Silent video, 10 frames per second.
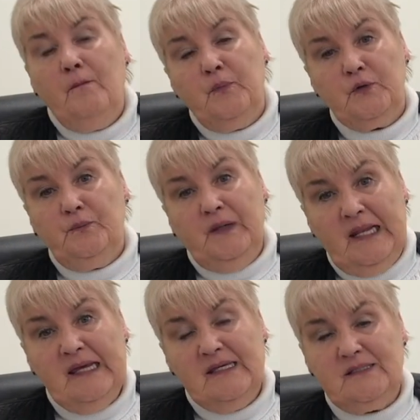But
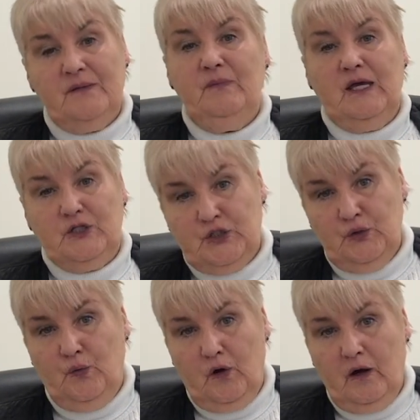please make
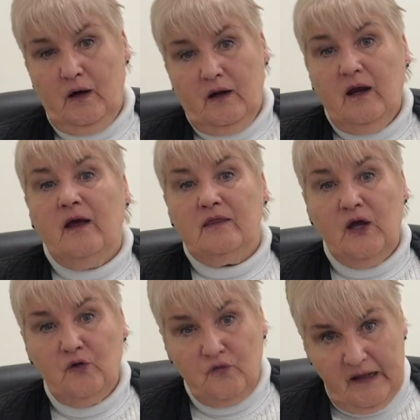sure
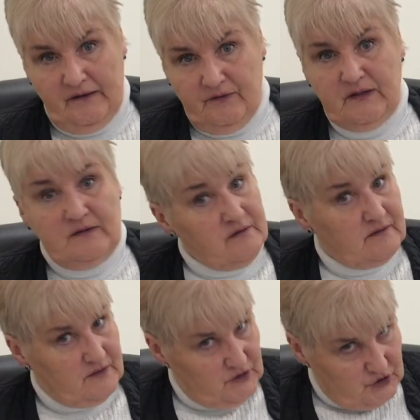they're relevant
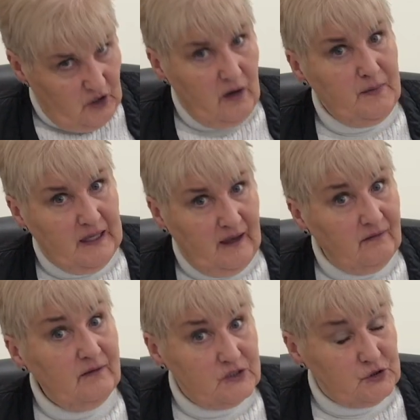to the job
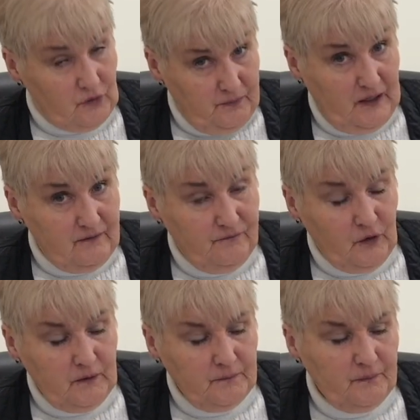again that you're applying
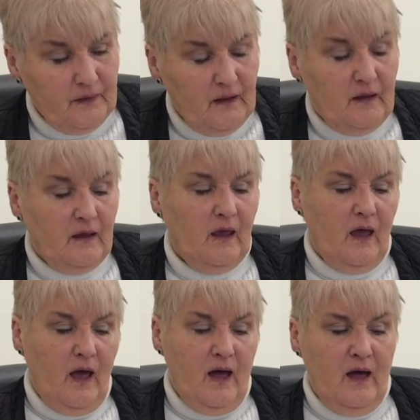for.
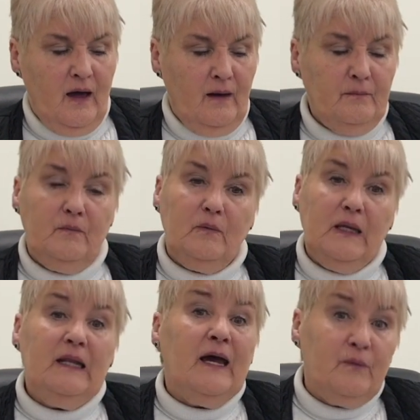Um,
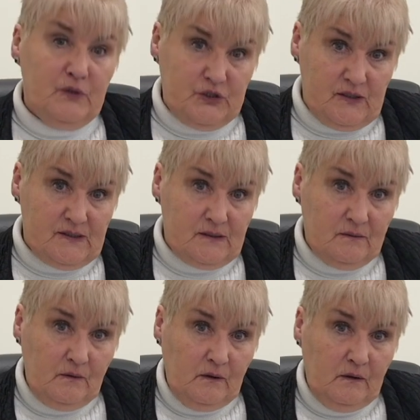languages.
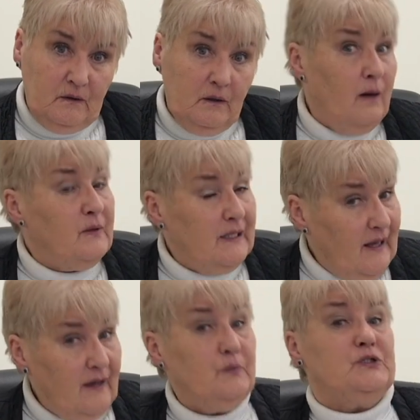How many
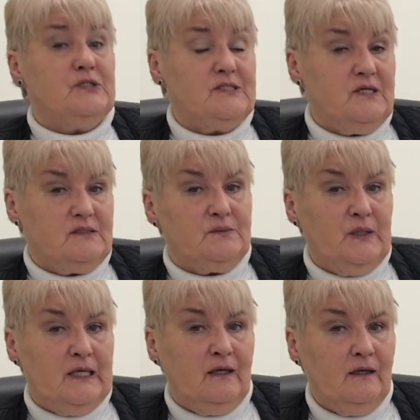languages do you
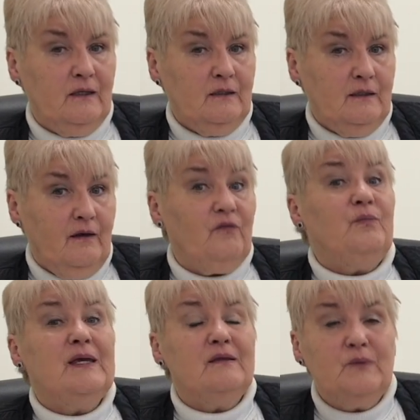speak? And
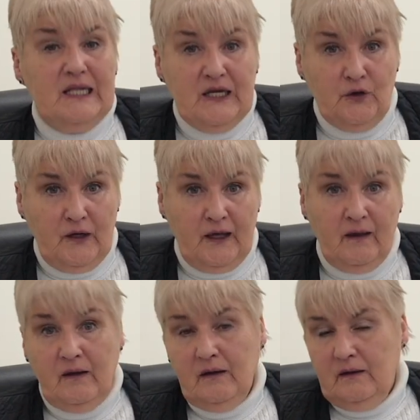speak them clearly.
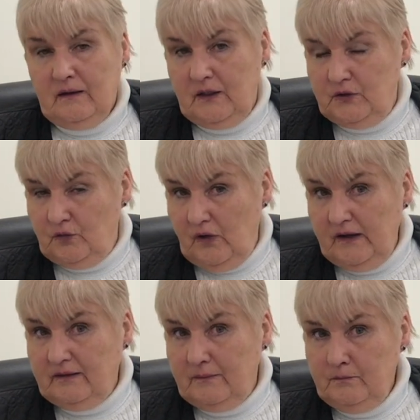Can you
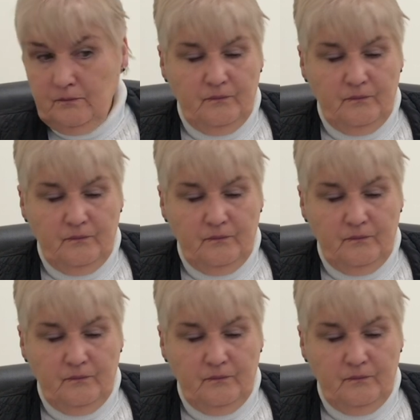write them?